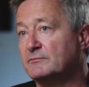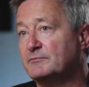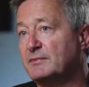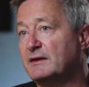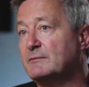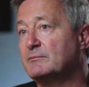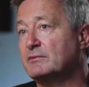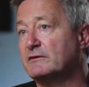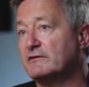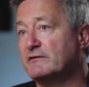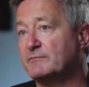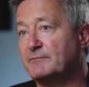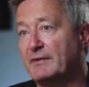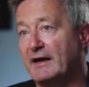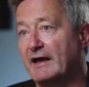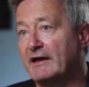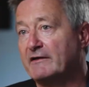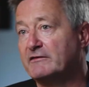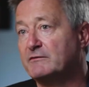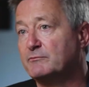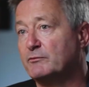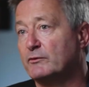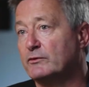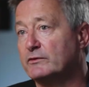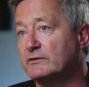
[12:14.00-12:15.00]
people's
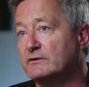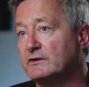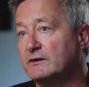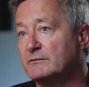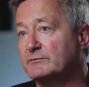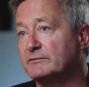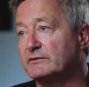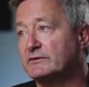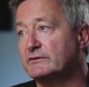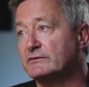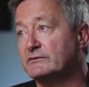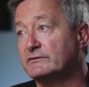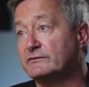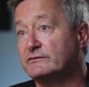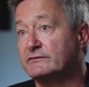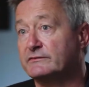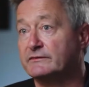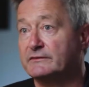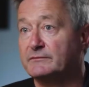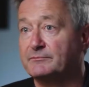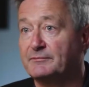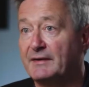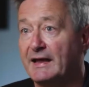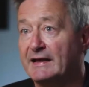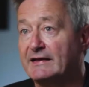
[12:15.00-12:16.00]
passport numbers,
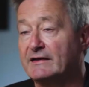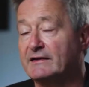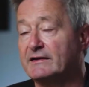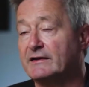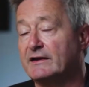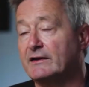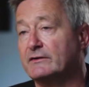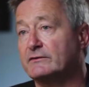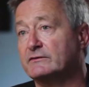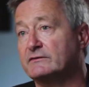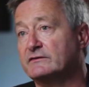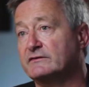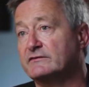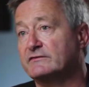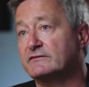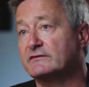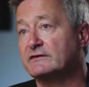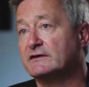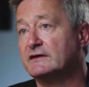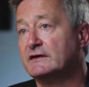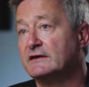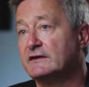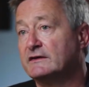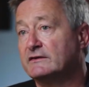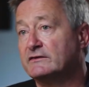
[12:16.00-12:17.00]
their bank accounts,
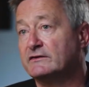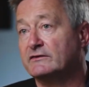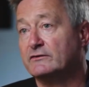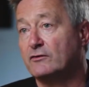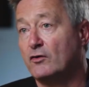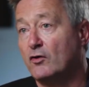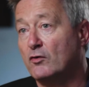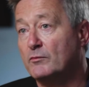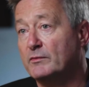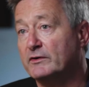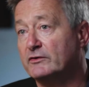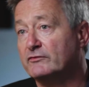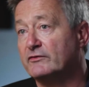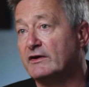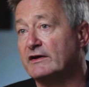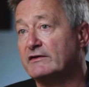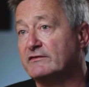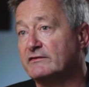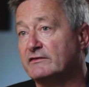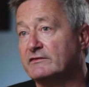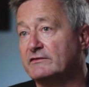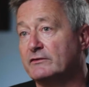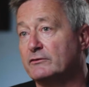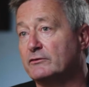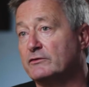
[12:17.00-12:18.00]
their home
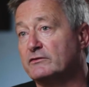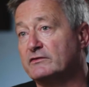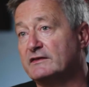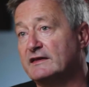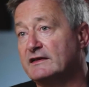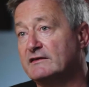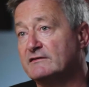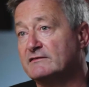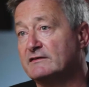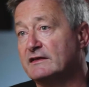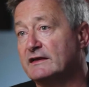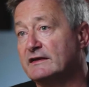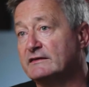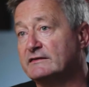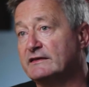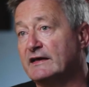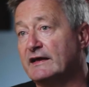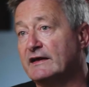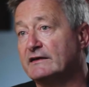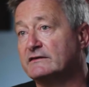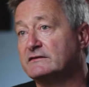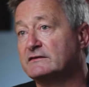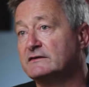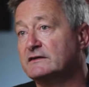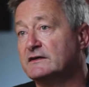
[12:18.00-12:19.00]
addresses, other things like
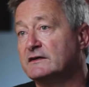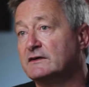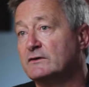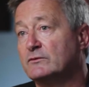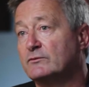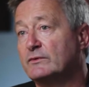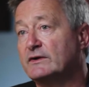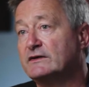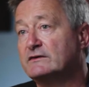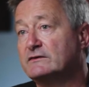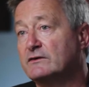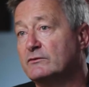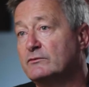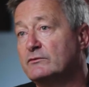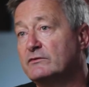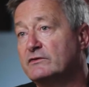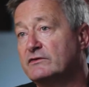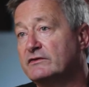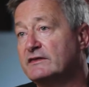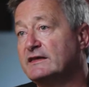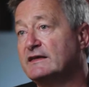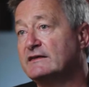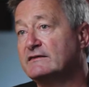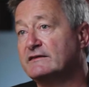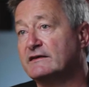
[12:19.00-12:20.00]
that. We don't
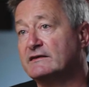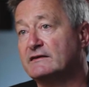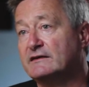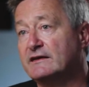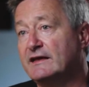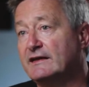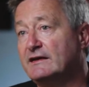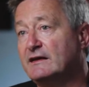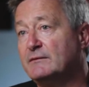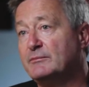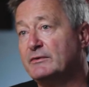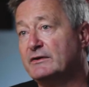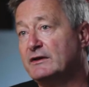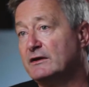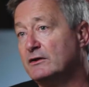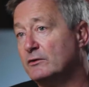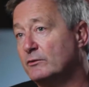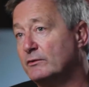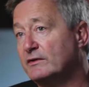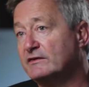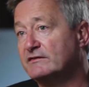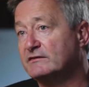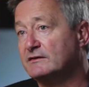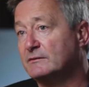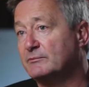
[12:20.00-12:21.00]
think that anybody
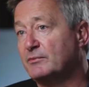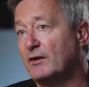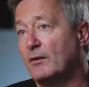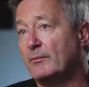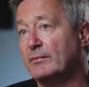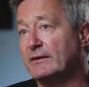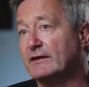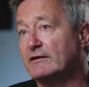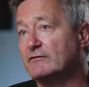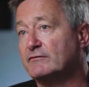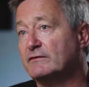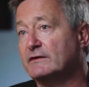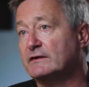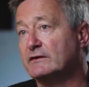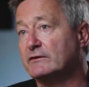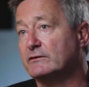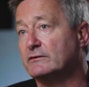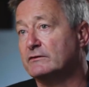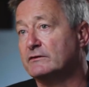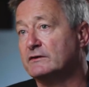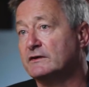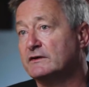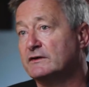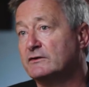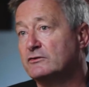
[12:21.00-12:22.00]
who isn't a public
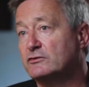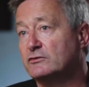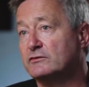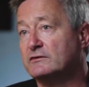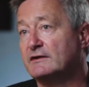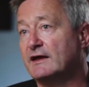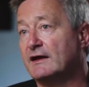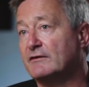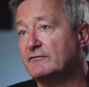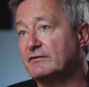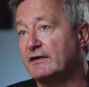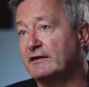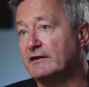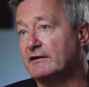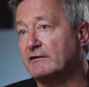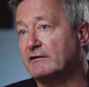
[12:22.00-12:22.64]
figure should have that